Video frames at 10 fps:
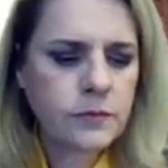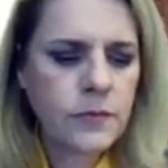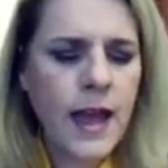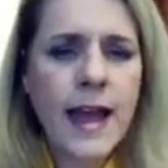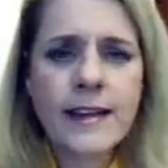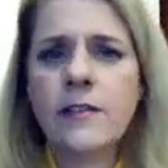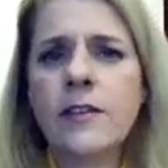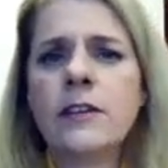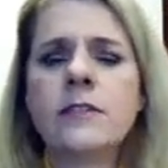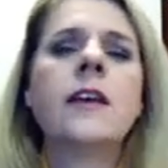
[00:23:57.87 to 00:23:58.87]

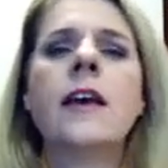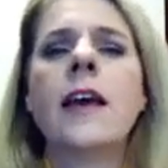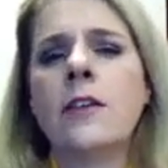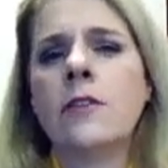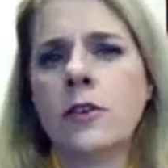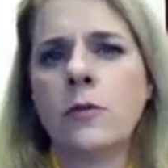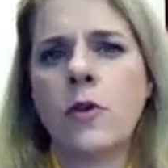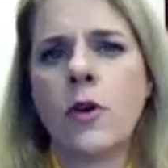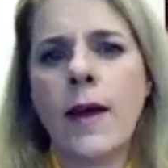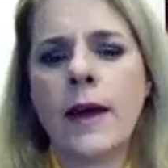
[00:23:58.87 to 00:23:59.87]
activities, and you'll learn
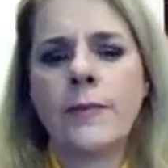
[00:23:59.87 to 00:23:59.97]
more about it.